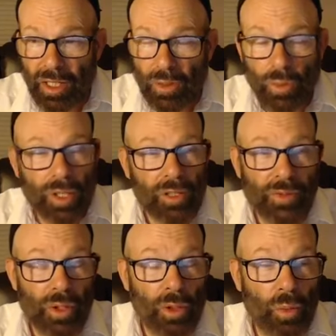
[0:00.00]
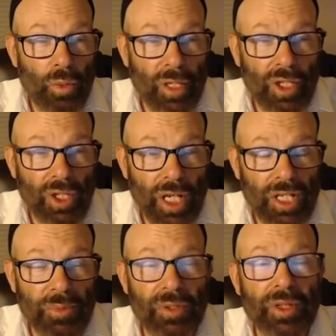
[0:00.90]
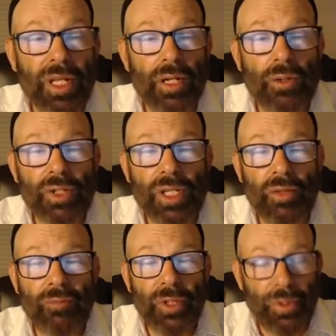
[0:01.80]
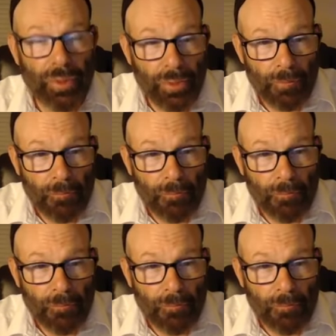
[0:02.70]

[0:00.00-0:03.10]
In the words of good old Willie Shakespeare, to thine own self be true.